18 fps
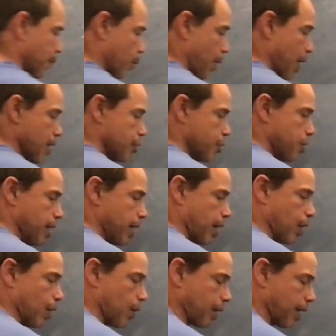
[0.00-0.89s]
for
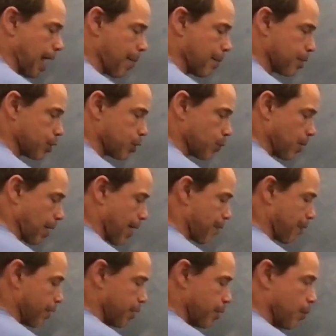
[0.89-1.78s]
engineer or chemist or
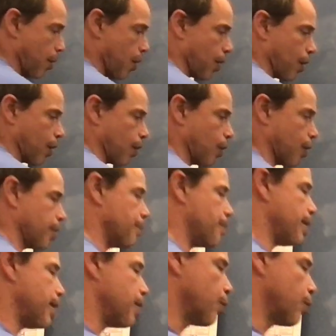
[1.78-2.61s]
whatever you are going to be,